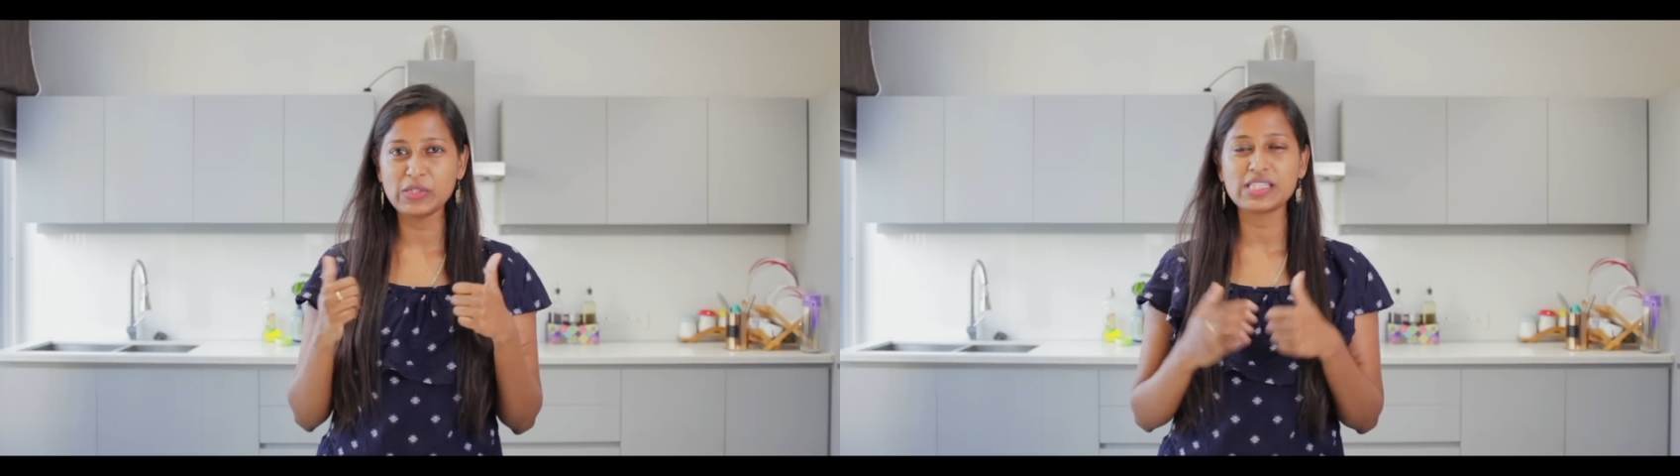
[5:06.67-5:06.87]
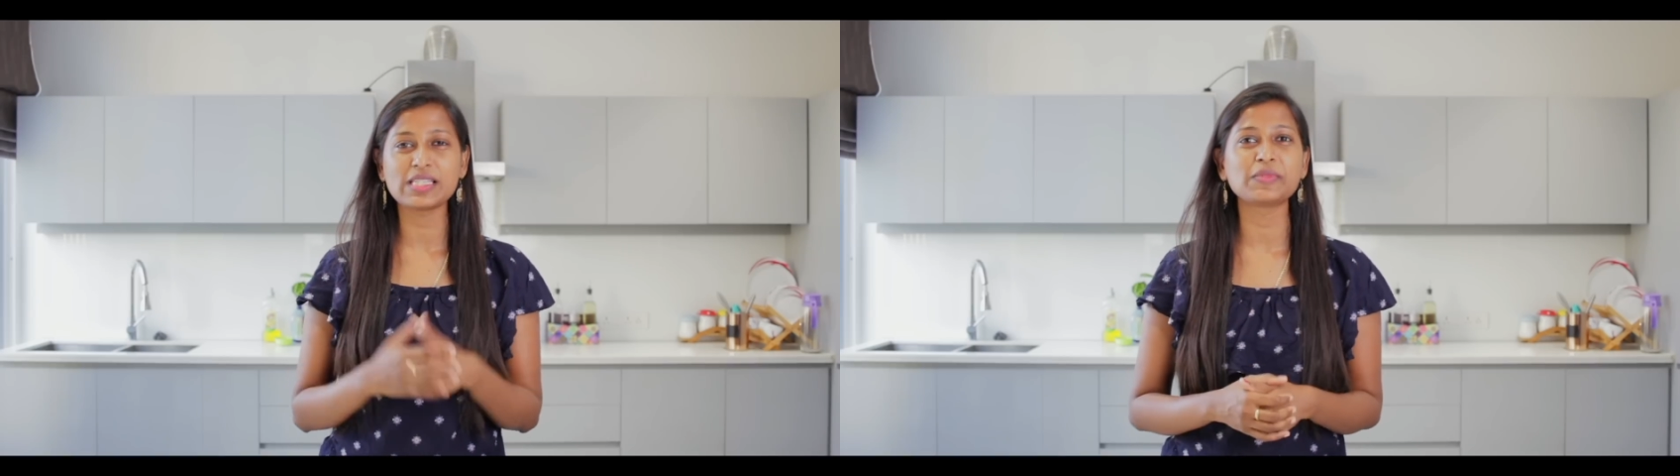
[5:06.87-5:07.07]

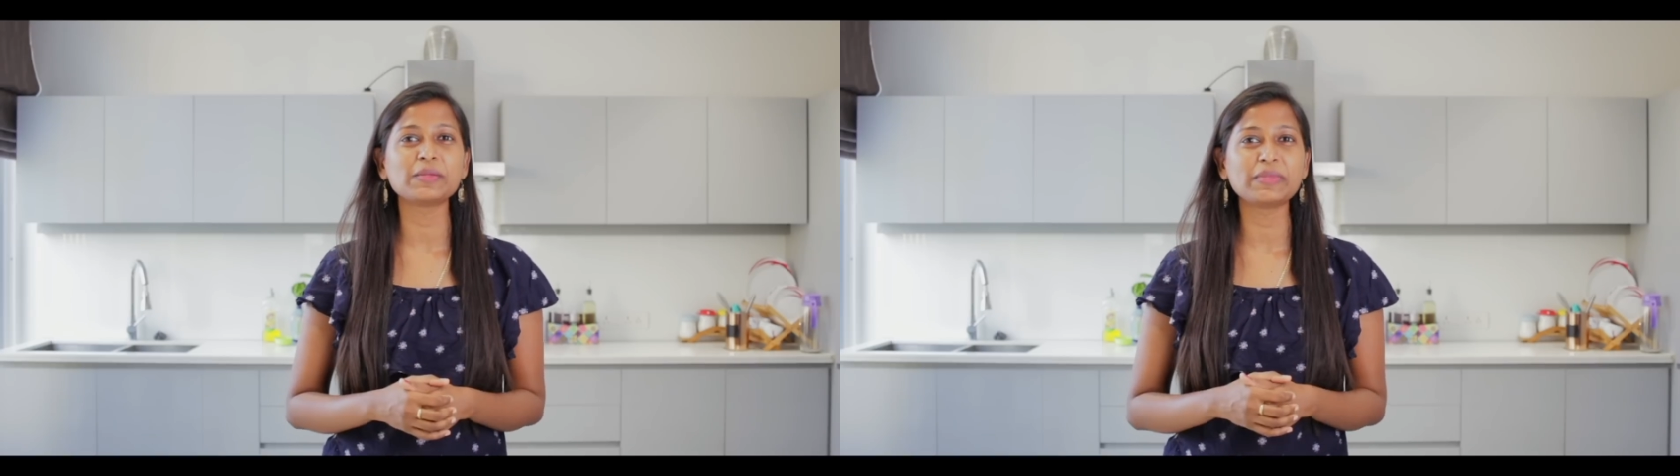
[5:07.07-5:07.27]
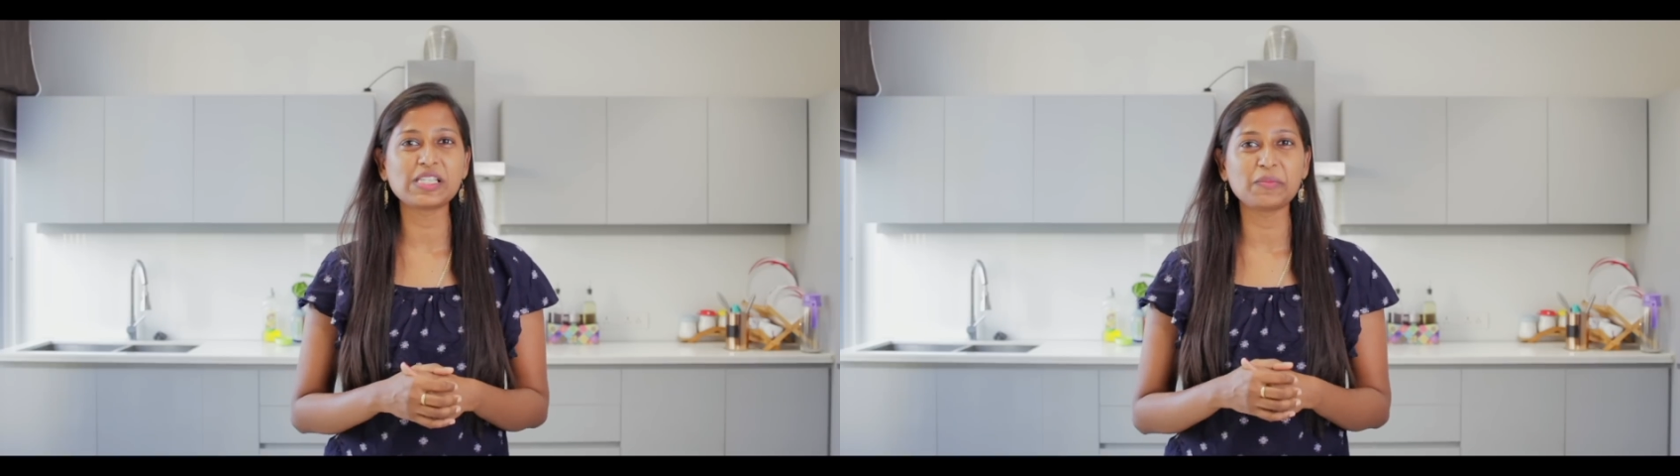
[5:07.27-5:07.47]
huge thumbs
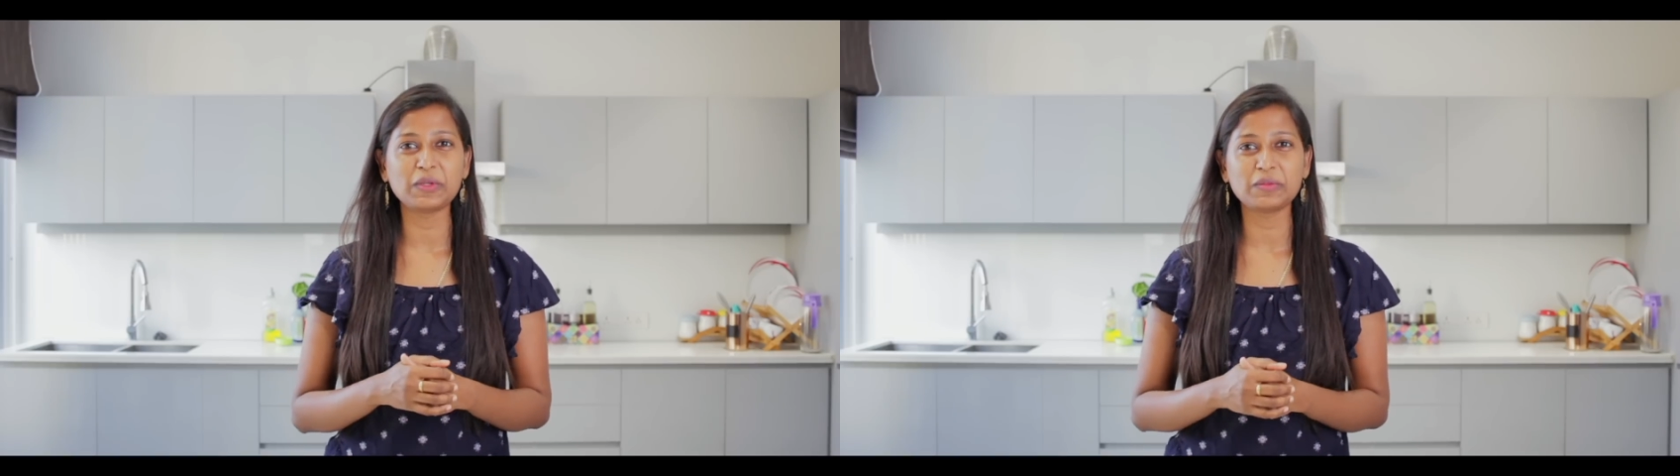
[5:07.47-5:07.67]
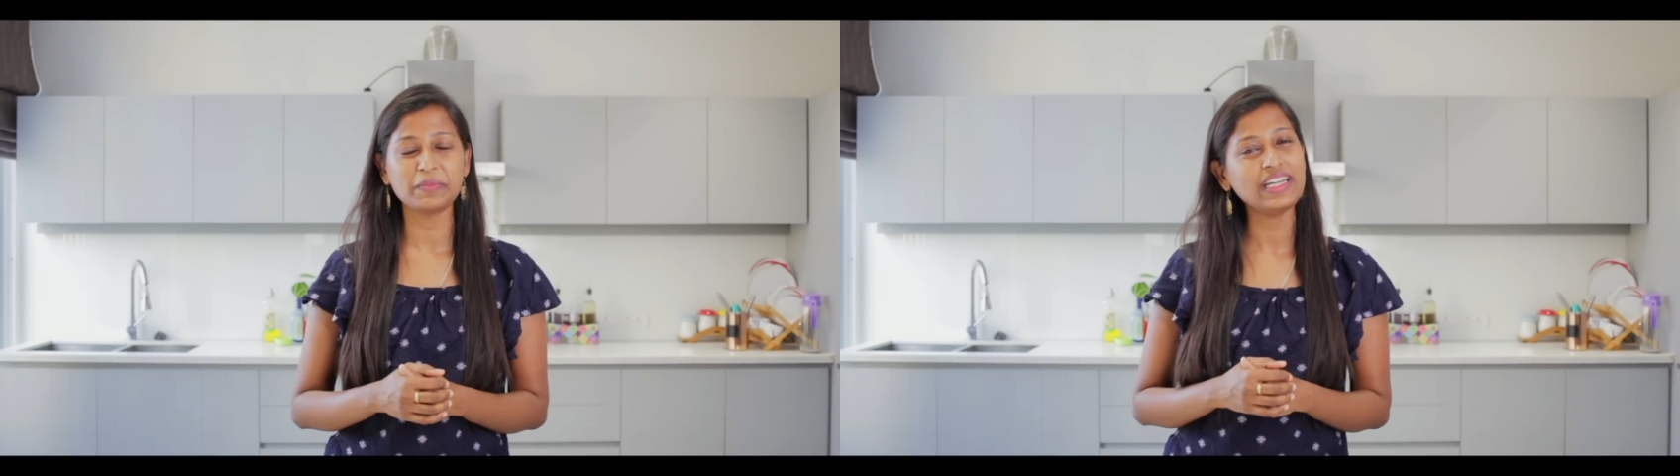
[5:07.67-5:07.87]
up and
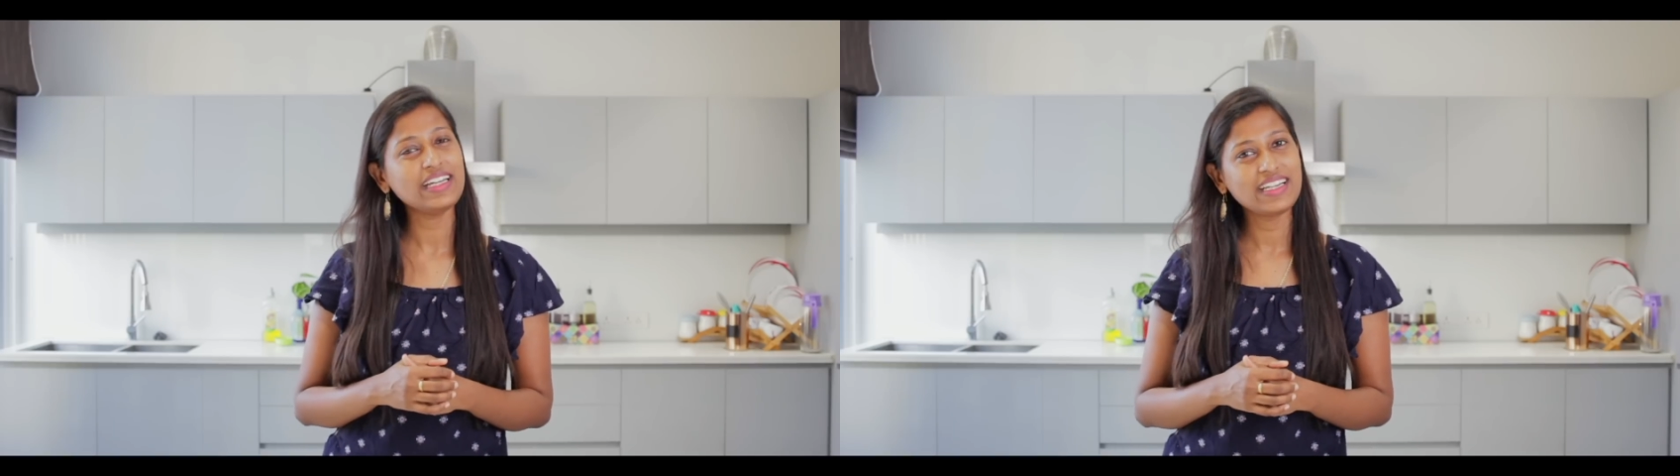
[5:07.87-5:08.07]
support me.